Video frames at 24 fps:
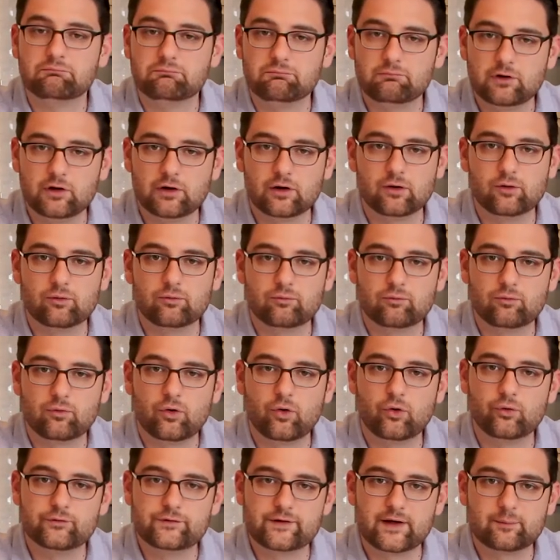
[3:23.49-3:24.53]
you know,
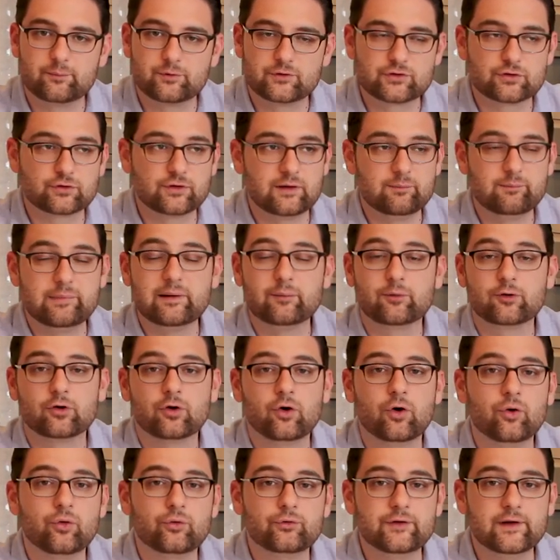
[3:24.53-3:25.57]
hold temperature and be able to
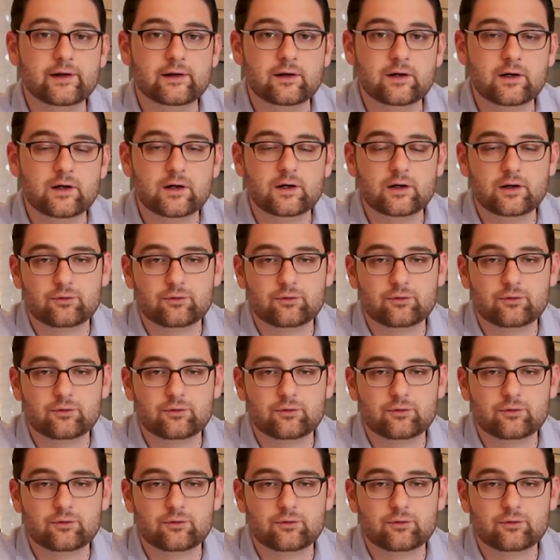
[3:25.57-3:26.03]
hold it